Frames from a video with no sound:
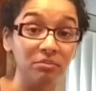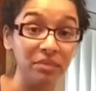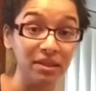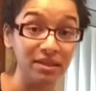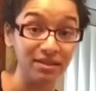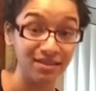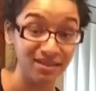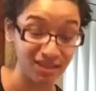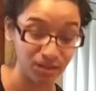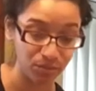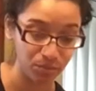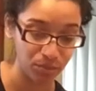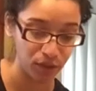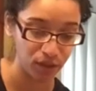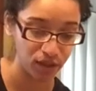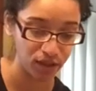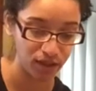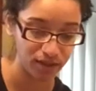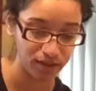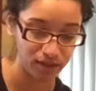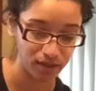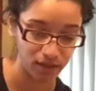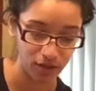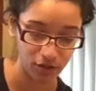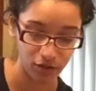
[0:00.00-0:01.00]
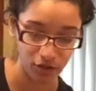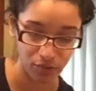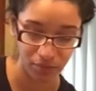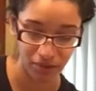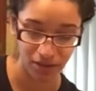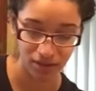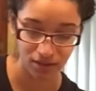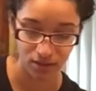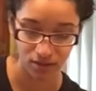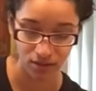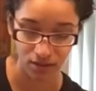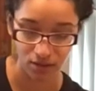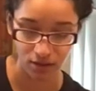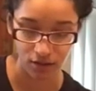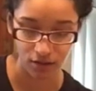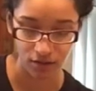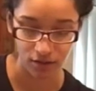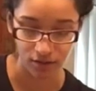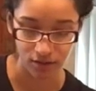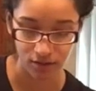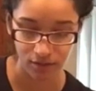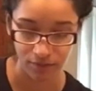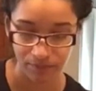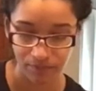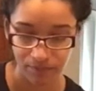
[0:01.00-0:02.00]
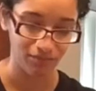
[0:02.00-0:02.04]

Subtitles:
pieces burnt and then other pieces uncooked.